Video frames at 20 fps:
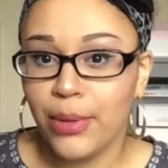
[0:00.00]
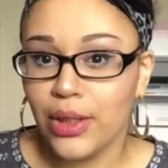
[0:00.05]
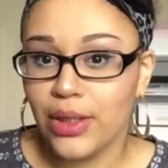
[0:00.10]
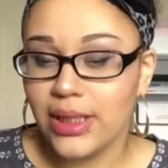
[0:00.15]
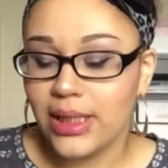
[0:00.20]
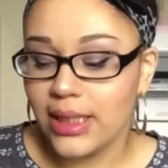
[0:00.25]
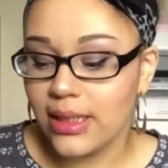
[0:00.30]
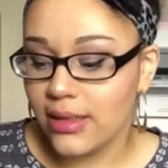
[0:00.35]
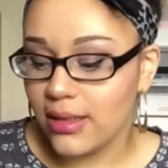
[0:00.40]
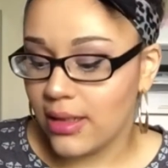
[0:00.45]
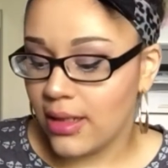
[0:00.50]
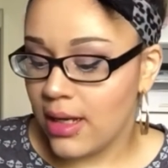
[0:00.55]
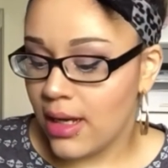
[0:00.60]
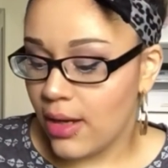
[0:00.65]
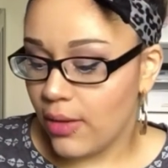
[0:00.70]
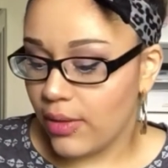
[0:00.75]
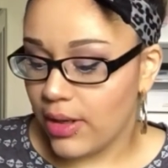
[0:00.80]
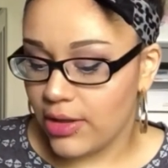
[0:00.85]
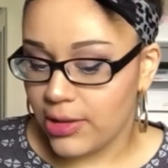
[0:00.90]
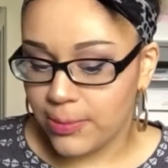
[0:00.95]
person when
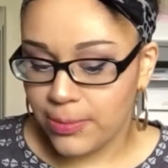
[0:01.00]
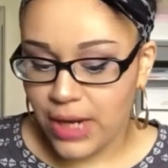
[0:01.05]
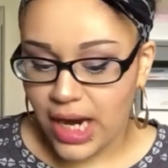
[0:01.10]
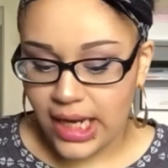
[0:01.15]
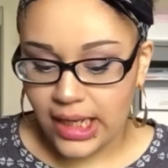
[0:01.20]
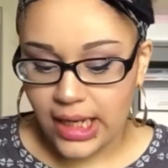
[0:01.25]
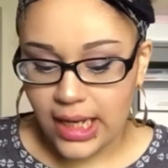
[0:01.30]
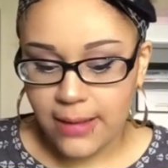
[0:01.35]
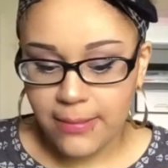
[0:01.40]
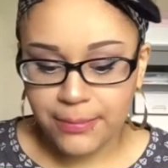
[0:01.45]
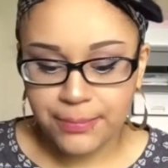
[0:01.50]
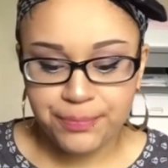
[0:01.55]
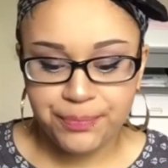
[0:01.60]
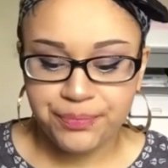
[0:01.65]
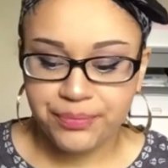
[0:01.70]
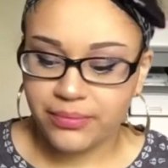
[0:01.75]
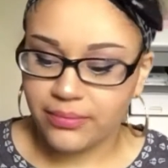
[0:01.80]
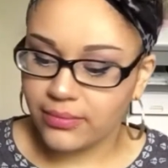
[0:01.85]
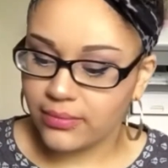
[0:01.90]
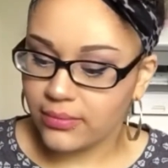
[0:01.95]
I was pregnant.
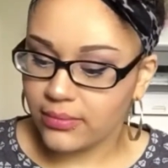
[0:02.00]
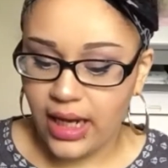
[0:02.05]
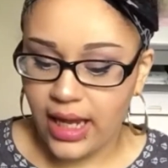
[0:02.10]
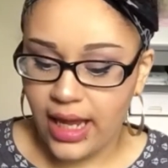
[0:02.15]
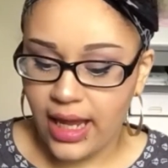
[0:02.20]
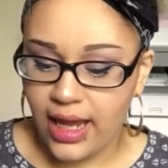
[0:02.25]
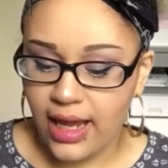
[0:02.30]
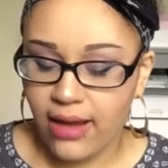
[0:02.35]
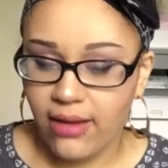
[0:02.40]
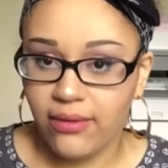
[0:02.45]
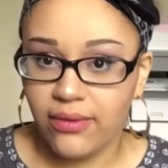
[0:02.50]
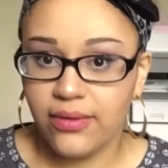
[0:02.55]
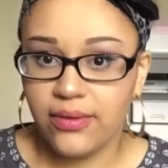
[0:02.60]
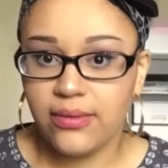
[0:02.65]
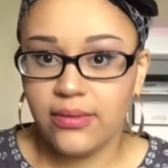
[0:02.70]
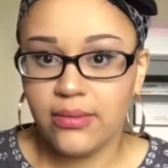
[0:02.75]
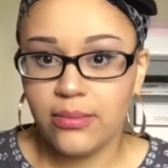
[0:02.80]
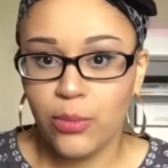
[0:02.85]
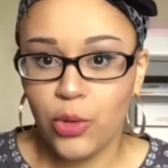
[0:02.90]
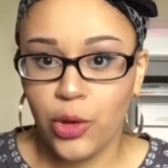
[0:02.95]
I have
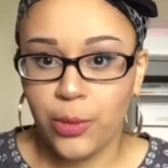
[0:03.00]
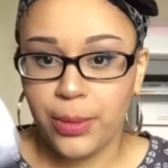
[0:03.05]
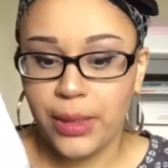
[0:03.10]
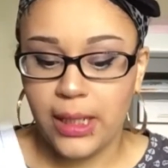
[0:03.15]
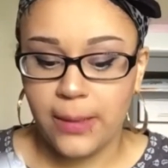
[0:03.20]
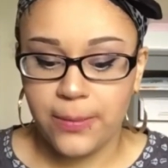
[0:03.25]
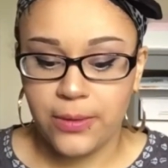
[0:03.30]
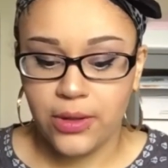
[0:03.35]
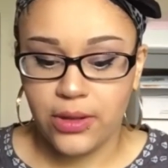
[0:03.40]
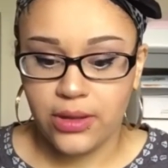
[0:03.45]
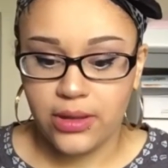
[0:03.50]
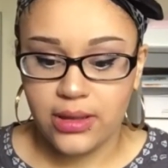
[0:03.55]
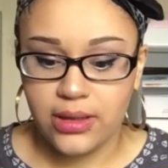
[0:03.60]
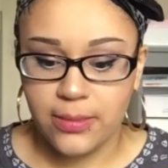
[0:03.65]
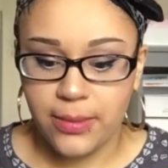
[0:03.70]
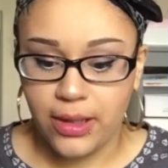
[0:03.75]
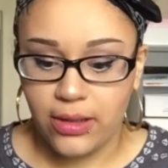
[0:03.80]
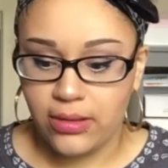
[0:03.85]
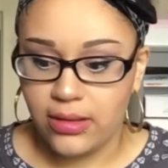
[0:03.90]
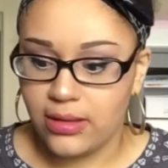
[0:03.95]
more papers
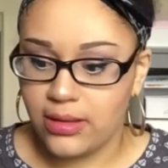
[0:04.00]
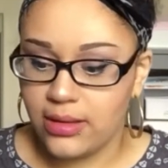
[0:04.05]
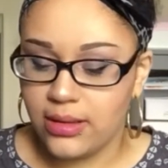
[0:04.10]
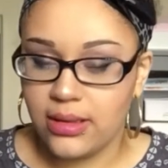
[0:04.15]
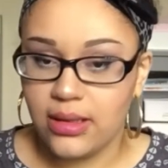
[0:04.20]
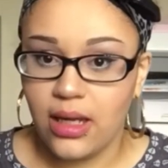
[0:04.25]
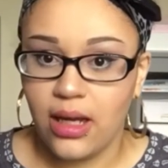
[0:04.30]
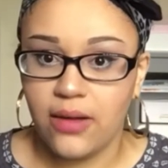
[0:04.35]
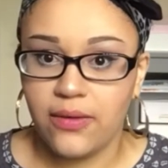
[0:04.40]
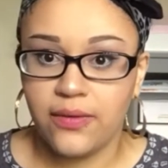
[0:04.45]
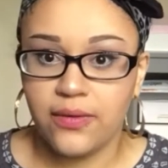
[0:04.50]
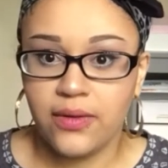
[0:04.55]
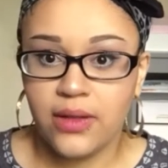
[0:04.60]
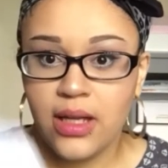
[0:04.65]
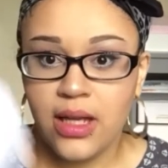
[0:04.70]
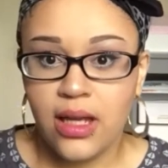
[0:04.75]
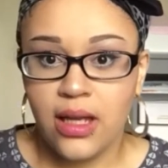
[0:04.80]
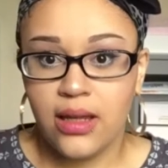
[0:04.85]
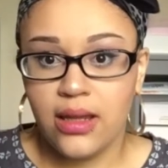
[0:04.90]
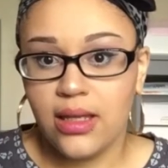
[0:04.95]
about stuff.
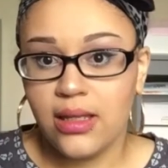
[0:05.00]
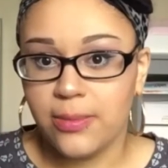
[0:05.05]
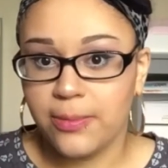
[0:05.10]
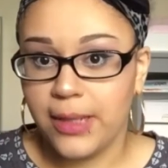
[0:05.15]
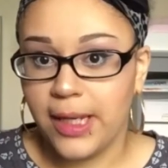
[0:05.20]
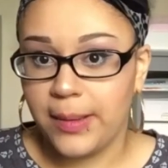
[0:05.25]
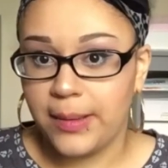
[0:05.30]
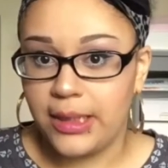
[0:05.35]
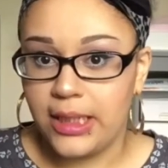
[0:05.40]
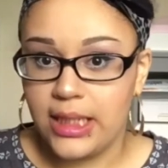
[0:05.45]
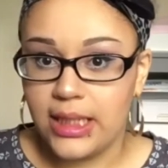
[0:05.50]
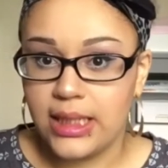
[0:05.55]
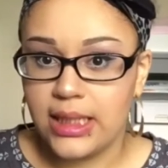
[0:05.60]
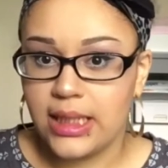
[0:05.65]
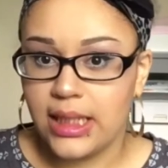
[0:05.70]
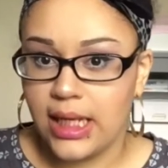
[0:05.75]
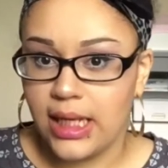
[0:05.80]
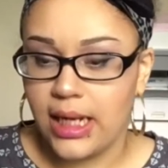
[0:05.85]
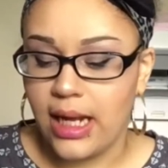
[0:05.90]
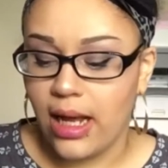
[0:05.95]
This probably needs
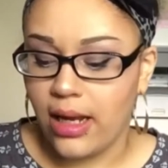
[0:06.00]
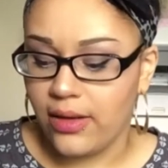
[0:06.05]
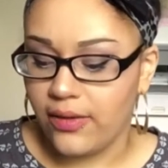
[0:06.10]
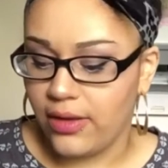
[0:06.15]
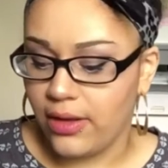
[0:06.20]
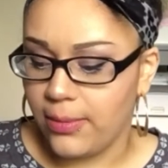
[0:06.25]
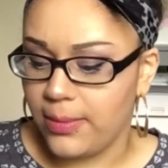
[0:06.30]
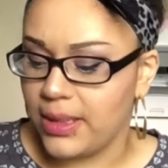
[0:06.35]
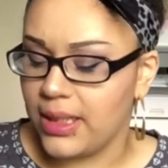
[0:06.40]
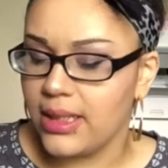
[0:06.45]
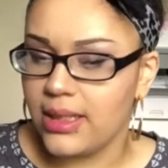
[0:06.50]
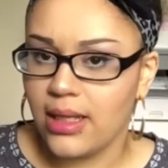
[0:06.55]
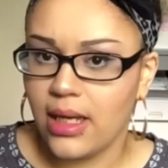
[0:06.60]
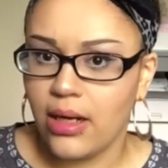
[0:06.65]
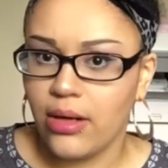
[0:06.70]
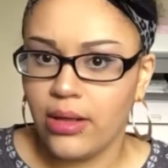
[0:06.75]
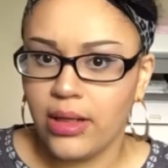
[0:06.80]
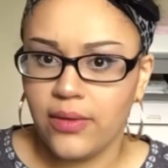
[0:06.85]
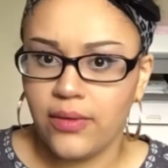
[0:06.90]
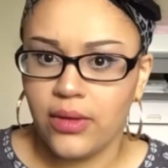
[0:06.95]
to get out of there because I
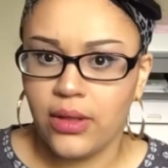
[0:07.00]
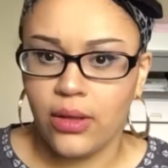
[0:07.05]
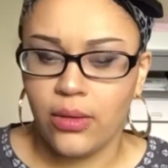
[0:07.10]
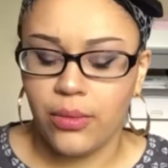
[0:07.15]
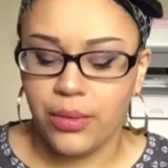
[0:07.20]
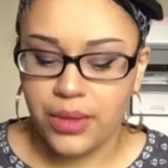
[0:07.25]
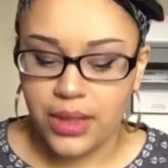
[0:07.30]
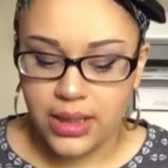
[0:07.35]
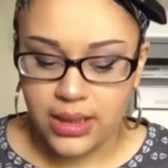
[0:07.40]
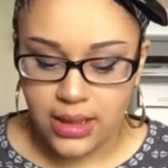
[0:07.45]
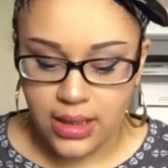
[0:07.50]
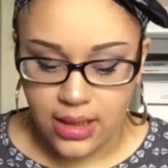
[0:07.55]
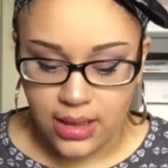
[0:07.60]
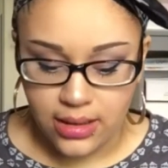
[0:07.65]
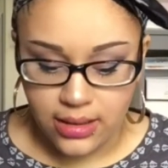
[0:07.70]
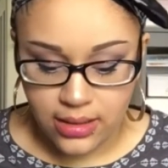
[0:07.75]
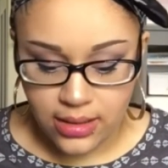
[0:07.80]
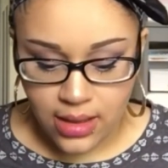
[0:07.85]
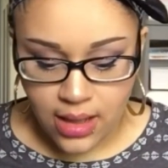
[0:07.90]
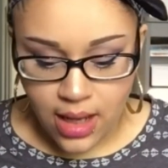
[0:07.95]
don't even know what this
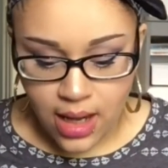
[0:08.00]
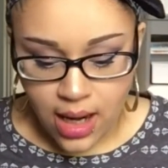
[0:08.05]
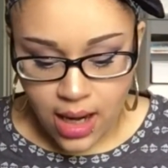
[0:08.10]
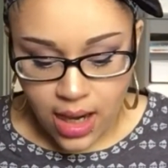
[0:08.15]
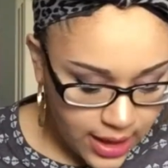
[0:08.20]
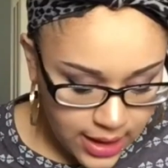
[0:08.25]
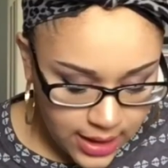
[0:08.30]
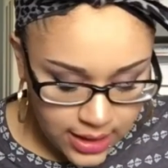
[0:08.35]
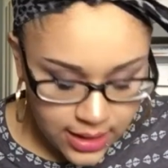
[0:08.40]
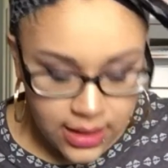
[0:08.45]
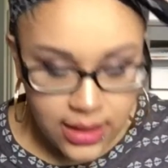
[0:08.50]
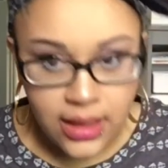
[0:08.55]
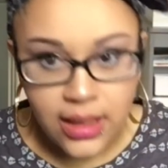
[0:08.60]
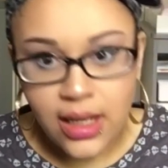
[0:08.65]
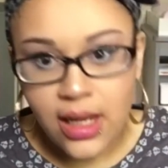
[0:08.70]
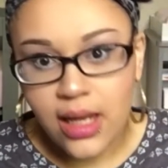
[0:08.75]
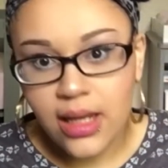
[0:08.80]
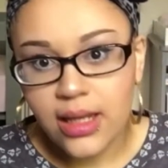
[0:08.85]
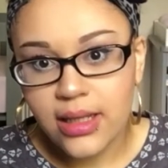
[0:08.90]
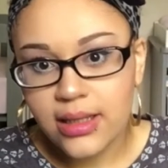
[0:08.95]
is.
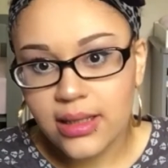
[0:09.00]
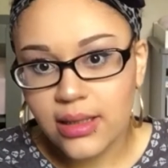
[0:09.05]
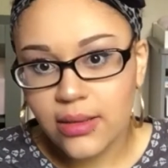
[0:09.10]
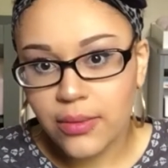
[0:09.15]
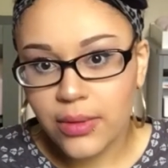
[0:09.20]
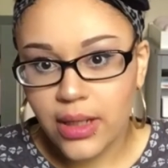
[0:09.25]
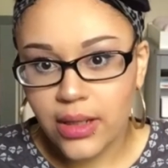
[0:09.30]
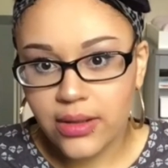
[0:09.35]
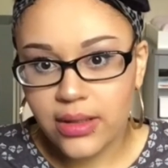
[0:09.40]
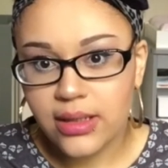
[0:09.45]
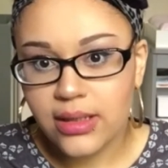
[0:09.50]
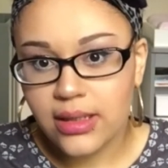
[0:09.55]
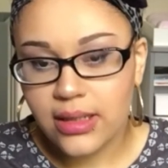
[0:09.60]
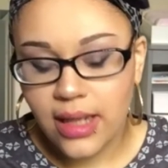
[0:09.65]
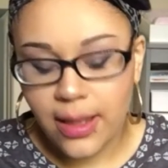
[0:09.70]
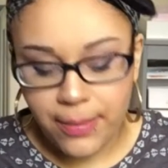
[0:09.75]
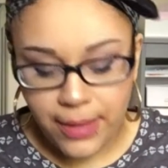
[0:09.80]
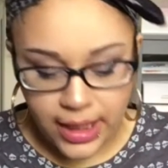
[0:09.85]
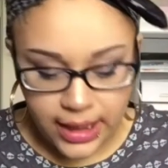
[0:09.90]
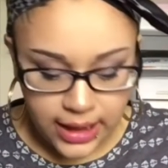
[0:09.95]
Let's see what else is in
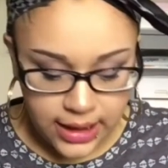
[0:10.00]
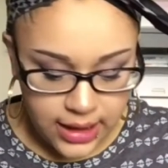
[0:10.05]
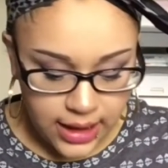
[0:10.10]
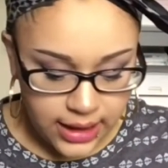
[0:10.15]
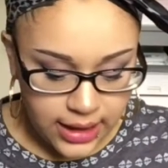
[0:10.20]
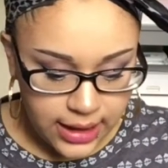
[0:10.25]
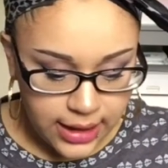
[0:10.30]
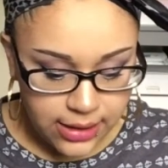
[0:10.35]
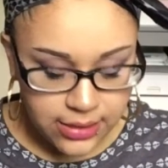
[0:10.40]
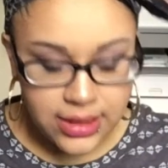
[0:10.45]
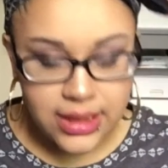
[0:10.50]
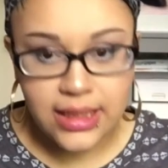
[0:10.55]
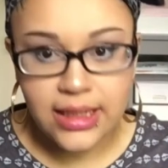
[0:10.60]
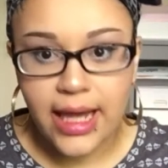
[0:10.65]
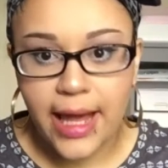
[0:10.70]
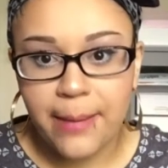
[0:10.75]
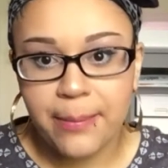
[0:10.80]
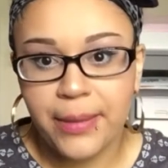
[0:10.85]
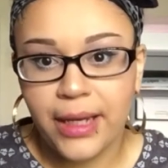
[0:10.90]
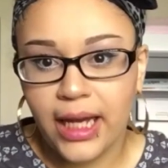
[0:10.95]
that pocket. Nothing else in
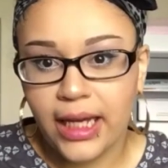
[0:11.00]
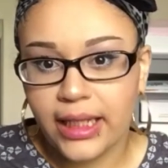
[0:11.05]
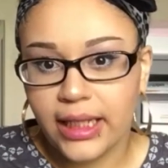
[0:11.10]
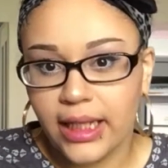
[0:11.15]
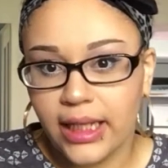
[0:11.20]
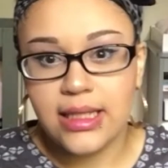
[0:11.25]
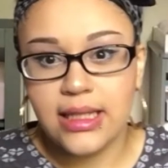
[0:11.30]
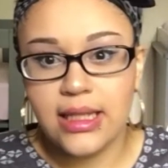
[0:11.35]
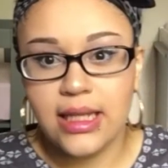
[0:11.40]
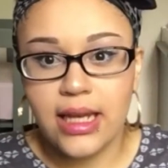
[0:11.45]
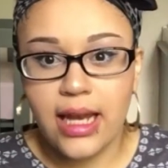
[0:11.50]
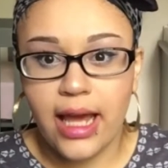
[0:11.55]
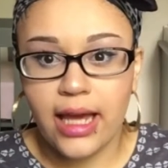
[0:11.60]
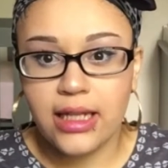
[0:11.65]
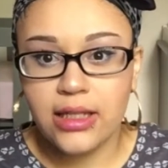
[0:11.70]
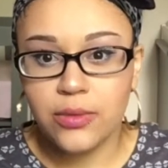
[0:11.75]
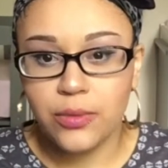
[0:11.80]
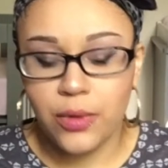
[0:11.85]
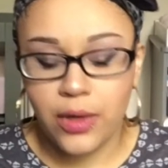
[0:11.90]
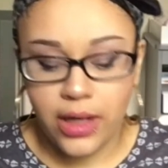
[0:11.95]
that pocket. In the
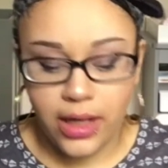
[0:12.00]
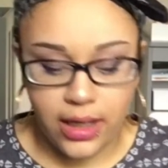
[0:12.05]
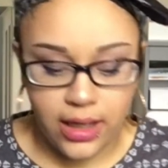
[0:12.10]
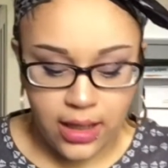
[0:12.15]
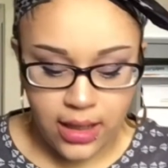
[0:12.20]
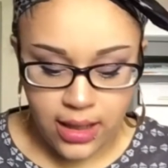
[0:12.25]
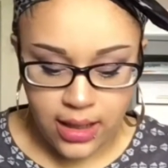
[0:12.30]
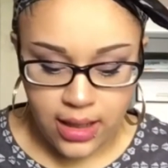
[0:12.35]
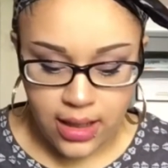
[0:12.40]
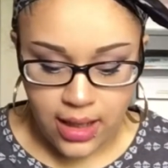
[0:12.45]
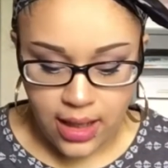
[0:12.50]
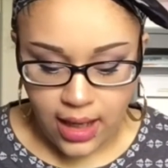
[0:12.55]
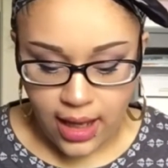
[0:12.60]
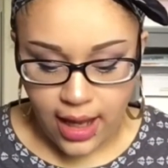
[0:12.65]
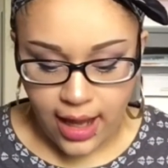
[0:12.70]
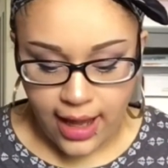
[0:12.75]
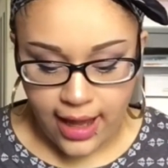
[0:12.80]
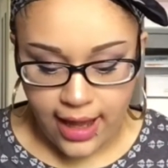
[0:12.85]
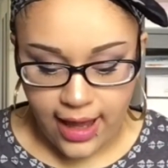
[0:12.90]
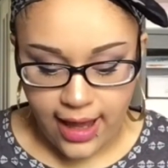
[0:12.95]
next one,
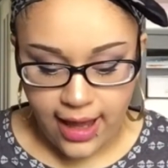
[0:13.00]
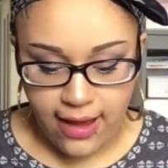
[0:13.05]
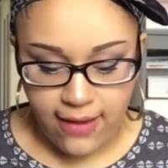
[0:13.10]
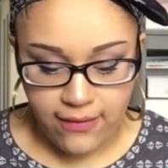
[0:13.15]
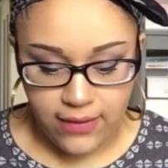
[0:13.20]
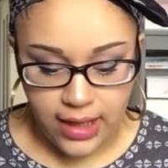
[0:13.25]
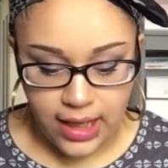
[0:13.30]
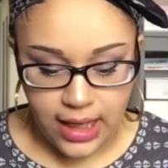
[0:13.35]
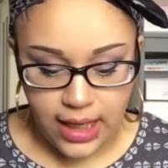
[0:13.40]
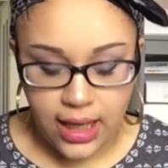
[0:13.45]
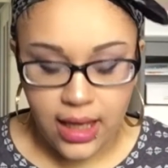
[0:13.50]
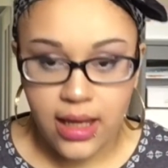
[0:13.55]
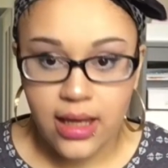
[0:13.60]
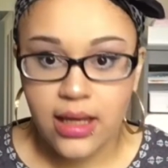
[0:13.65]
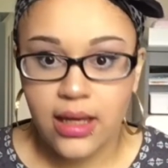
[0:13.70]
I have a